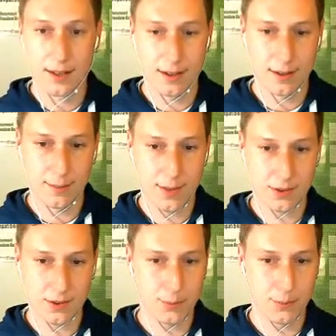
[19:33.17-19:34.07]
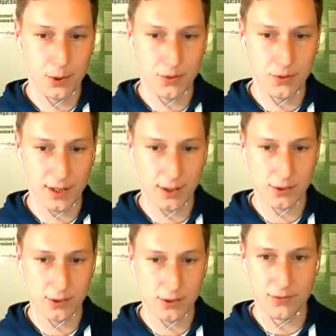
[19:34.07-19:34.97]
There's some profiles, some
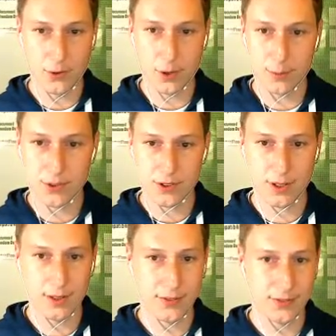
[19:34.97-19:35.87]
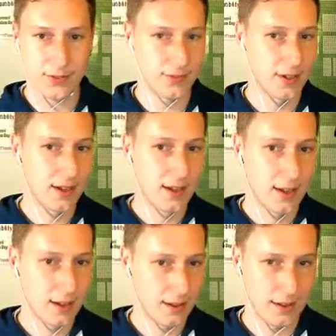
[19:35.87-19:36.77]
forum stuff.
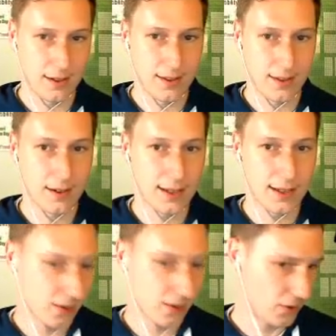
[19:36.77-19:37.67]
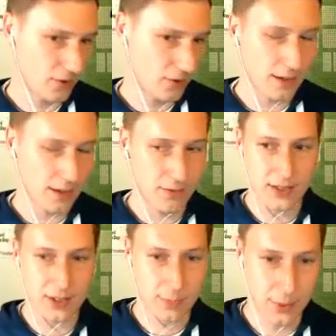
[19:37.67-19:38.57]
There are links. So it's really, really
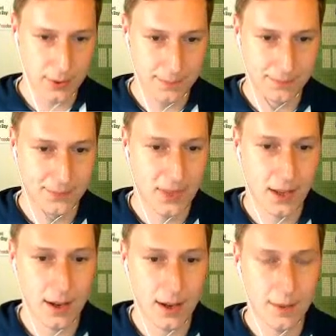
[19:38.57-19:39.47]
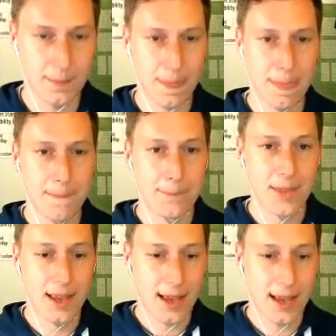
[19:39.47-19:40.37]
simple. And
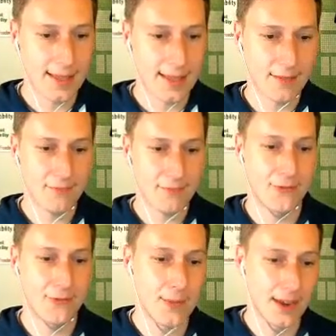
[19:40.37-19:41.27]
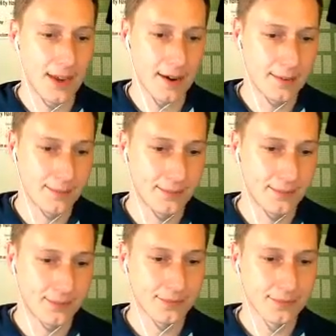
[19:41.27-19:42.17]
then from there,
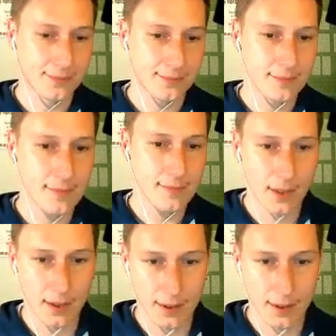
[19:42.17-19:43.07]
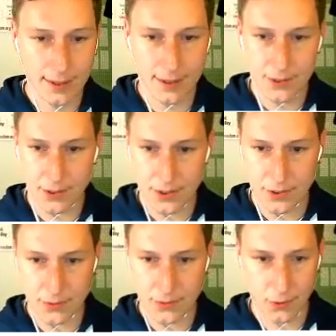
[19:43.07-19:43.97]
I
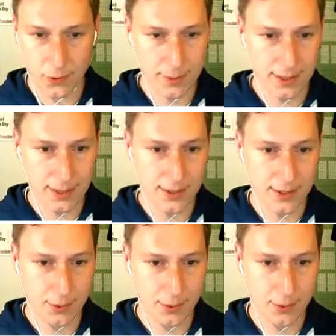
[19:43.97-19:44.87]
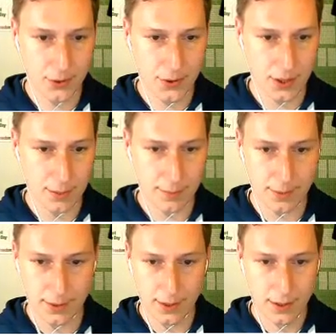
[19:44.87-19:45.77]
transformed it into a Moodle theme,
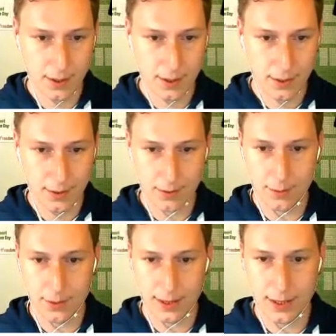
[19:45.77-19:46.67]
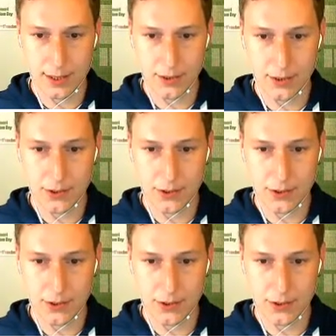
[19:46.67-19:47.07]
which